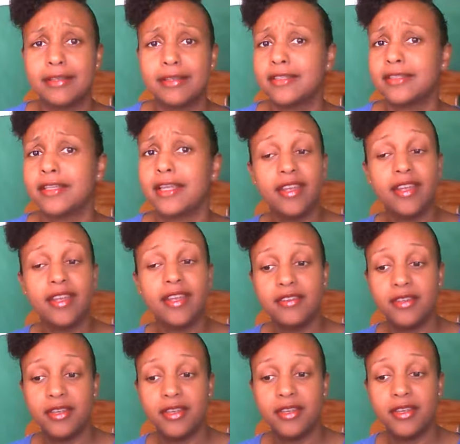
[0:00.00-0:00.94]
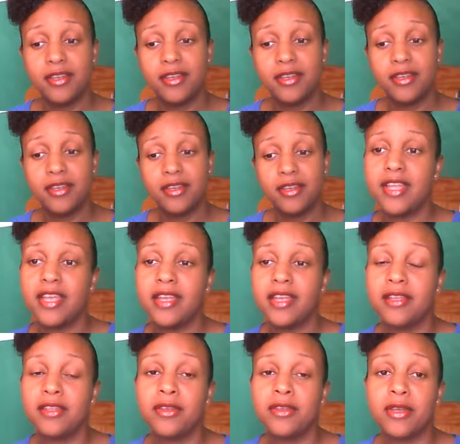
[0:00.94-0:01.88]
us. If you're here, you
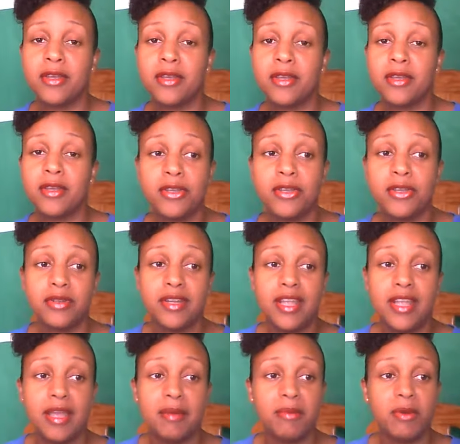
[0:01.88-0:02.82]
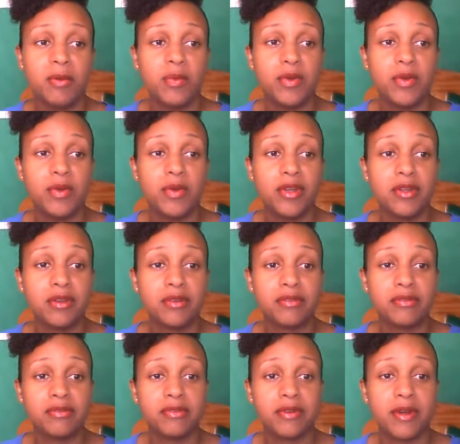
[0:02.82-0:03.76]
can put your name,
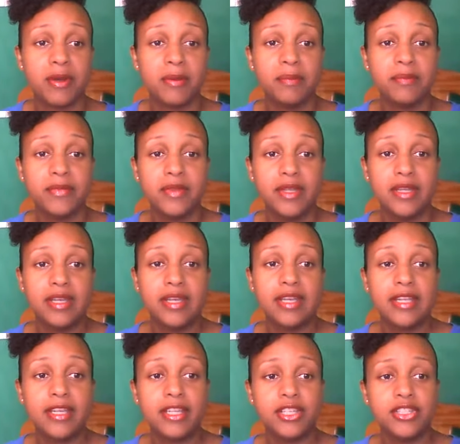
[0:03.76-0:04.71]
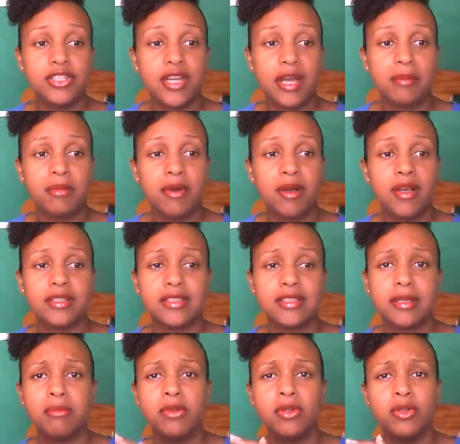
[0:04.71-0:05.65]
and where you're from in the chat
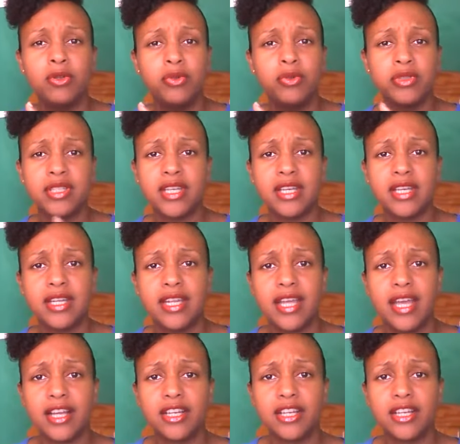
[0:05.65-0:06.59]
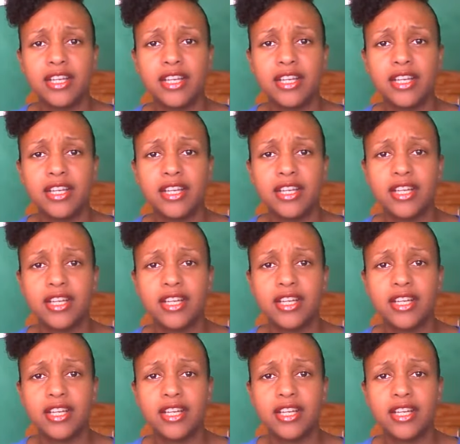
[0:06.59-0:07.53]
box. I'm losing connection
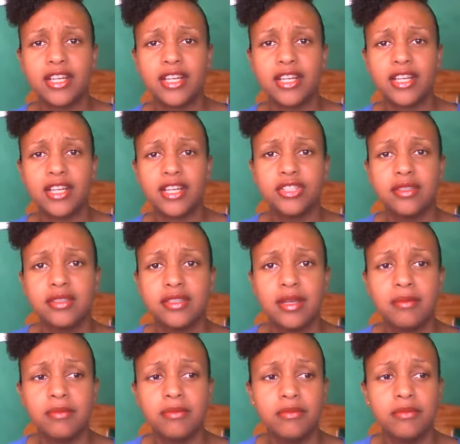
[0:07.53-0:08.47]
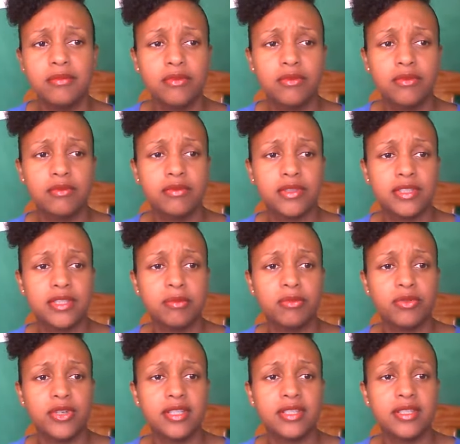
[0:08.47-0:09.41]
for some reason.
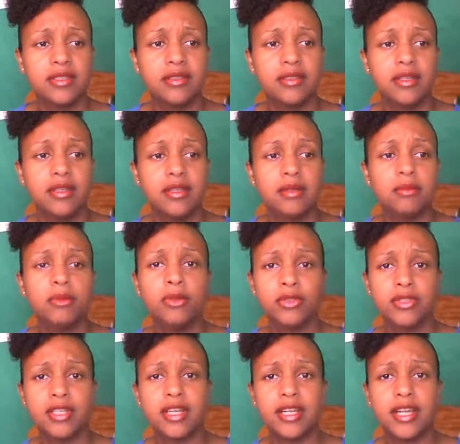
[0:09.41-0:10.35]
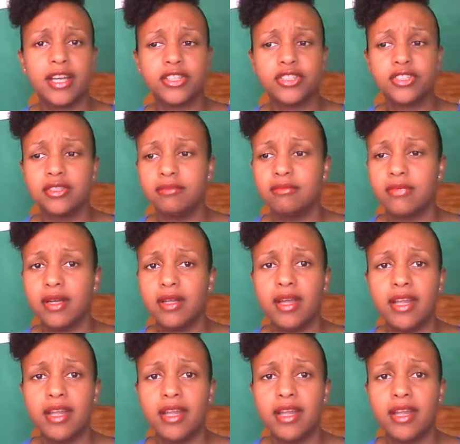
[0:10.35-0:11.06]
Losing connection, but anyhow.